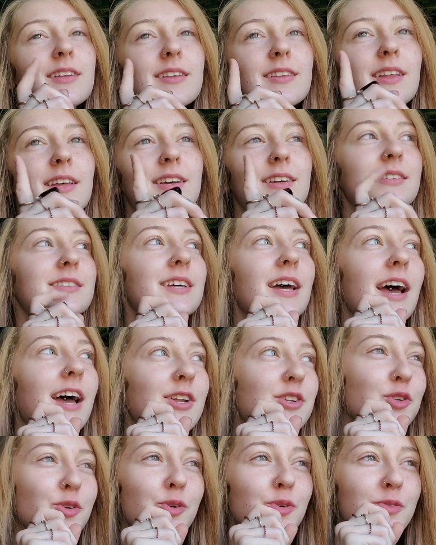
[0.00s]
like a
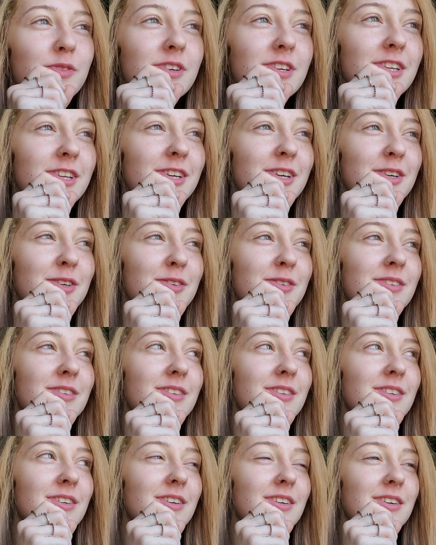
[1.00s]
tattoo video
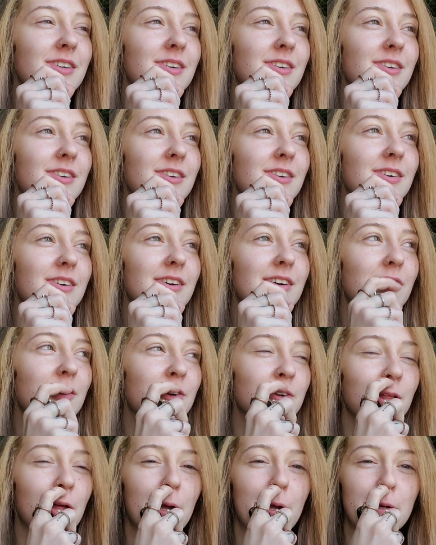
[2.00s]

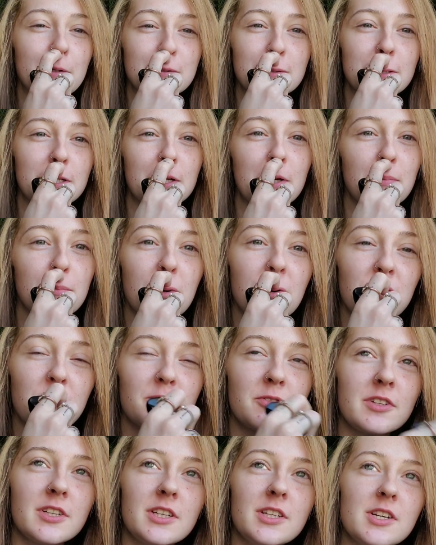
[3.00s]
or like a stick and poke
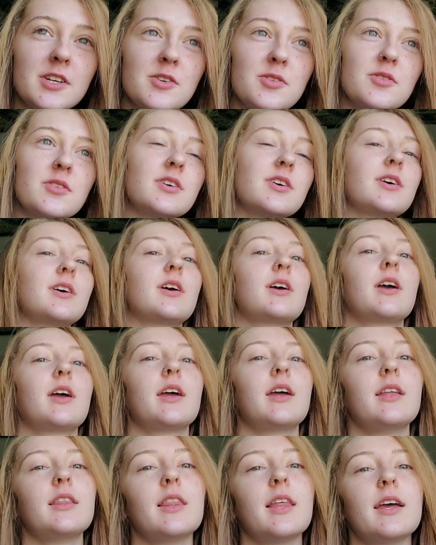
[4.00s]
video.
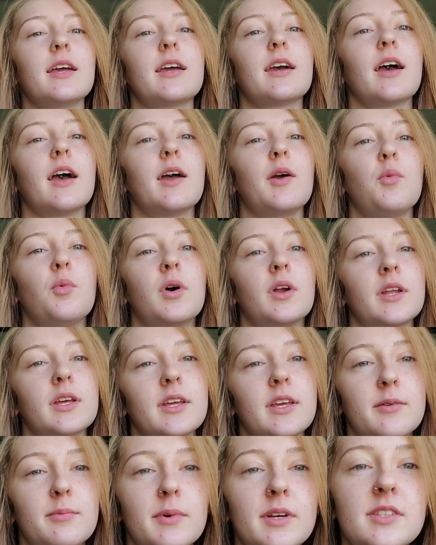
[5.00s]
And like I want to
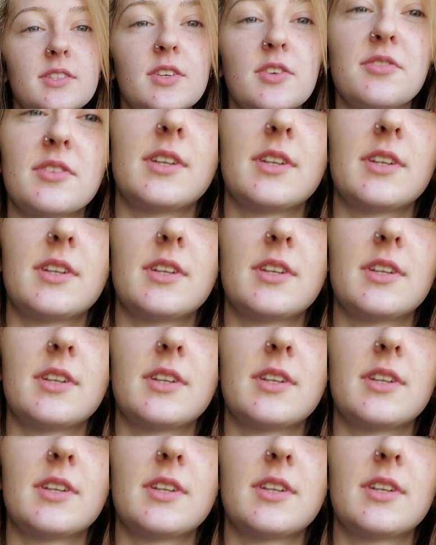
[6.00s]
give myself